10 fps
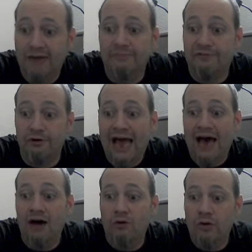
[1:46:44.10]
for
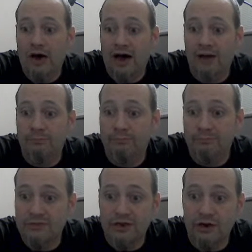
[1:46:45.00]
now, I'm,
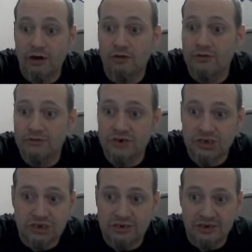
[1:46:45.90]

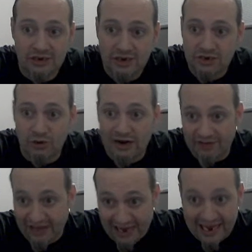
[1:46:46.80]
just doing
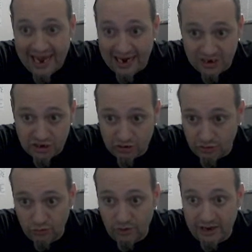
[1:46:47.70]
everything I can
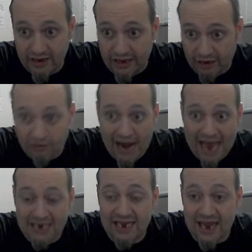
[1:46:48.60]
to
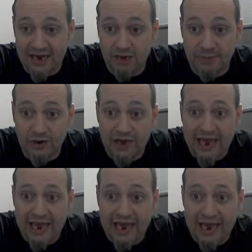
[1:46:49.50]
interact and
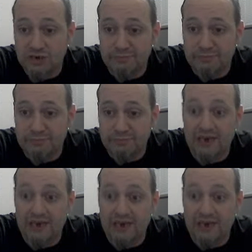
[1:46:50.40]
communicate and just be
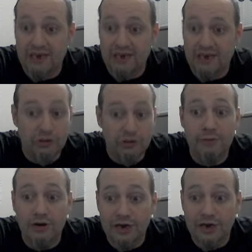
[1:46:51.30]
build a
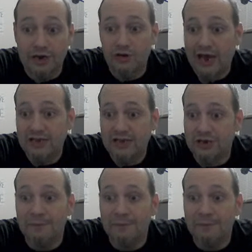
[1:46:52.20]
community with you guys. So.